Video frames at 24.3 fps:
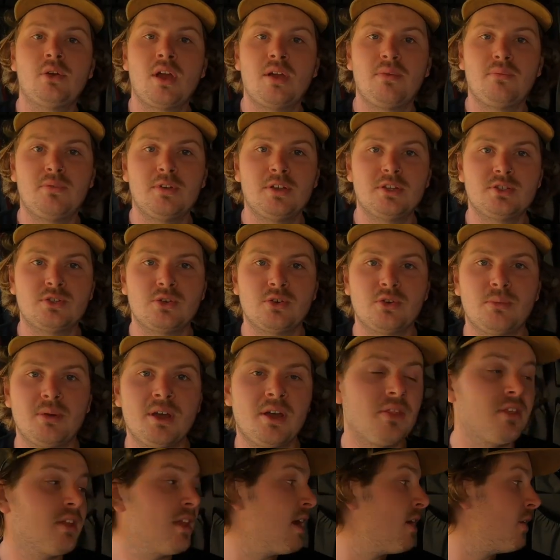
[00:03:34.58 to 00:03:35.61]
great feature
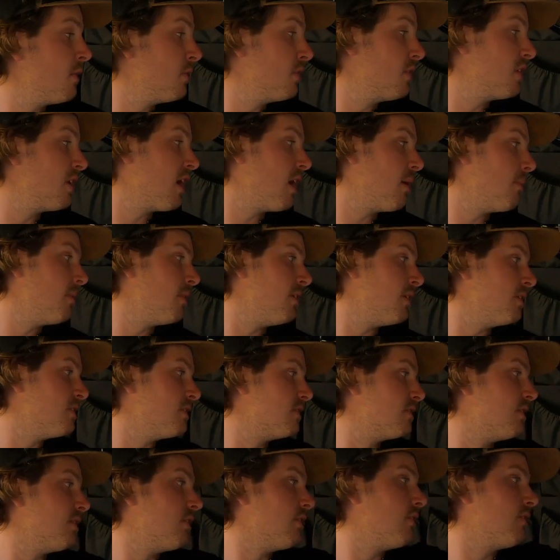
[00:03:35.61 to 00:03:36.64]
about the Alucab
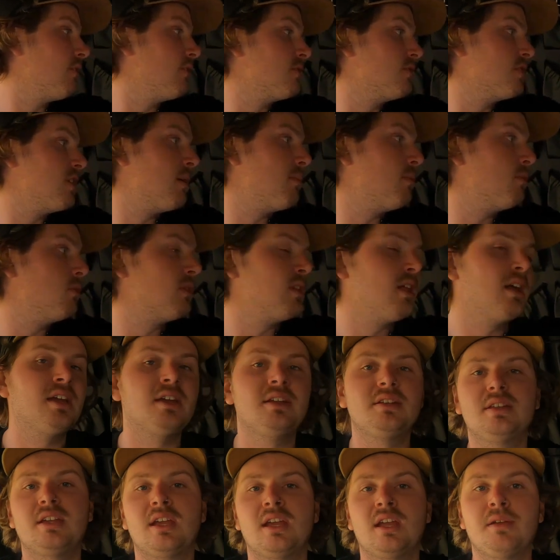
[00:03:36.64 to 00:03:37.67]
is the double
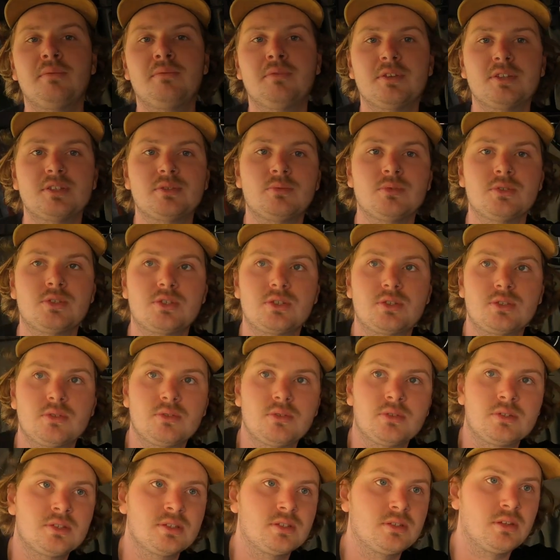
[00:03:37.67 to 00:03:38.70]
layered canvas, which
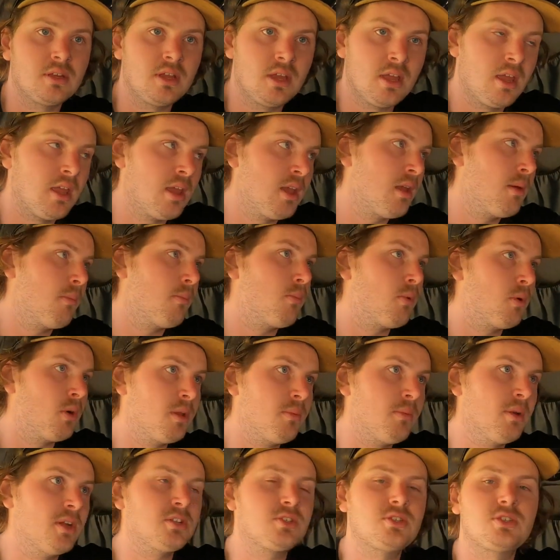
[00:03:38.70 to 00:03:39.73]

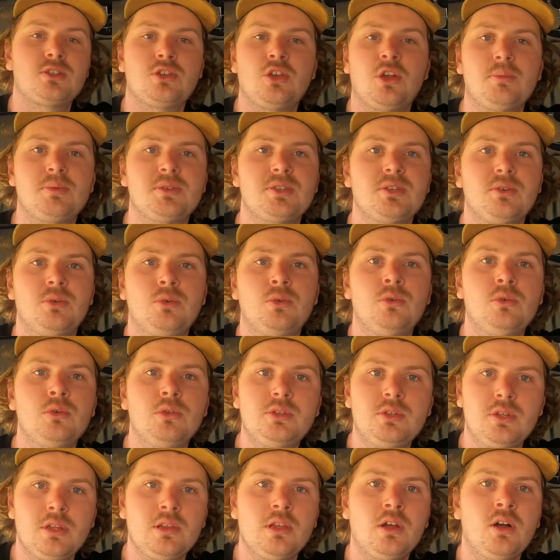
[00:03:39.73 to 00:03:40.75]
pretty much stops
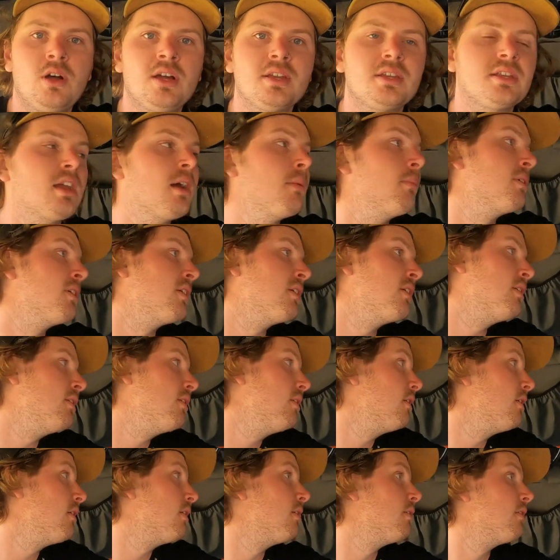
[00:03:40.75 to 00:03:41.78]
all the light coming
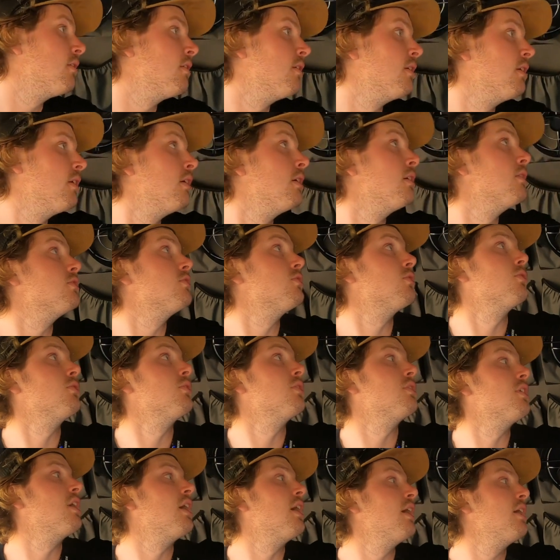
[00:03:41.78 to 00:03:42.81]
in during
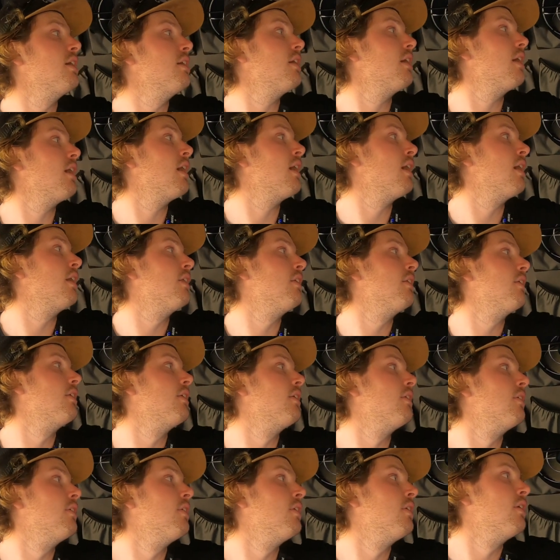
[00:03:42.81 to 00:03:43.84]
the day and
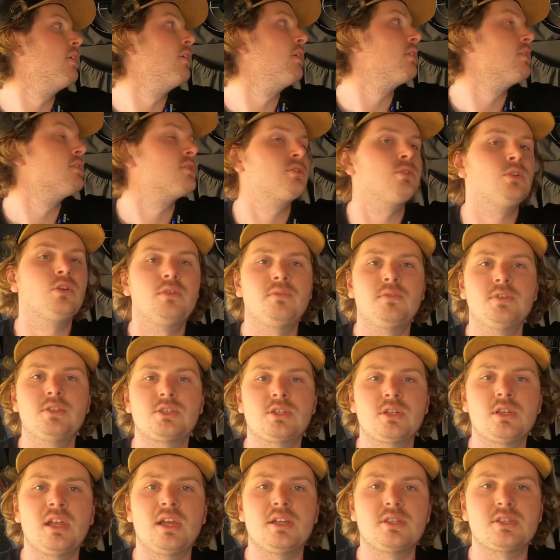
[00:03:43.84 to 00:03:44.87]
sort of
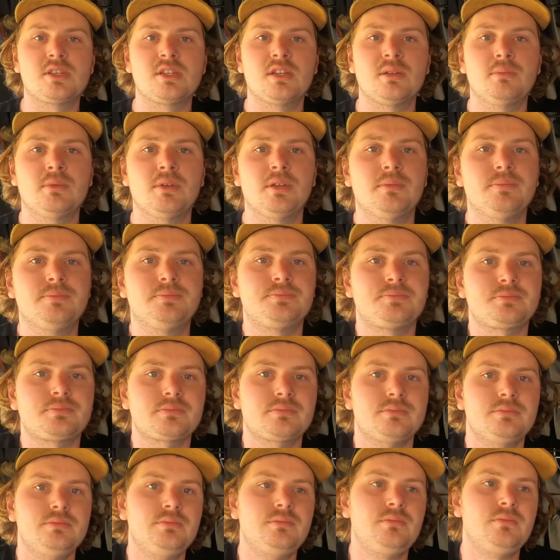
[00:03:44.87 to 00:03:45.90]
insulates it a bit.
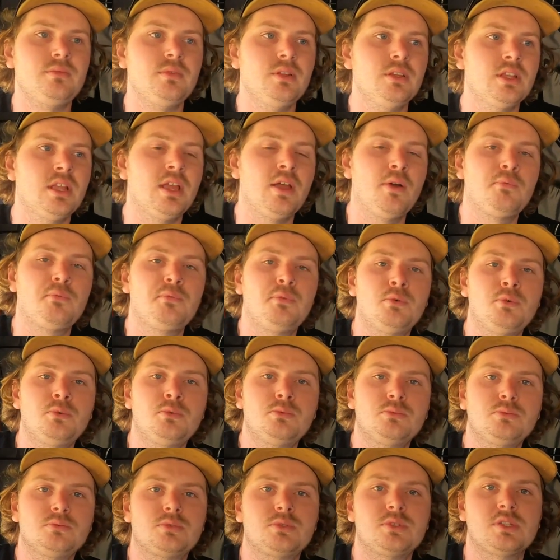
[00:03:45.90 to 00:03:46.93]
Now,
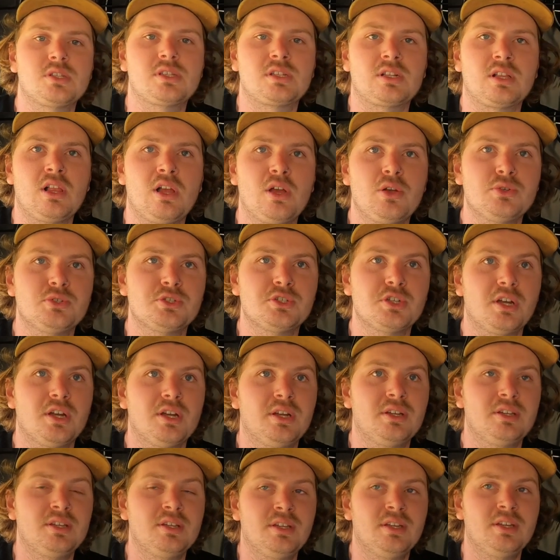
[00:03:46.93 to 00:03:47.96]
full
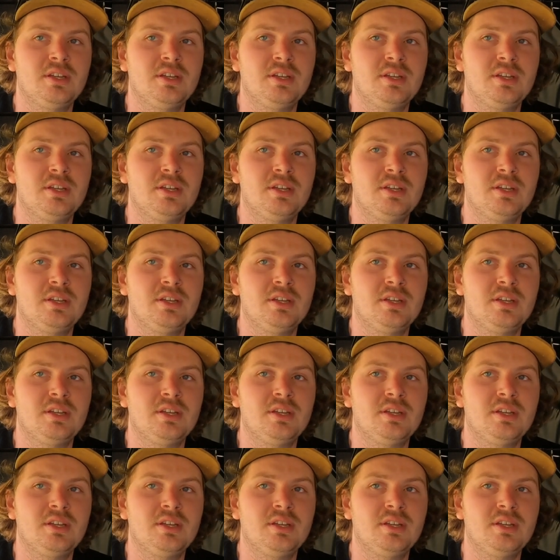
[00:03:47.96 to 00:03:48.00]
disclosure,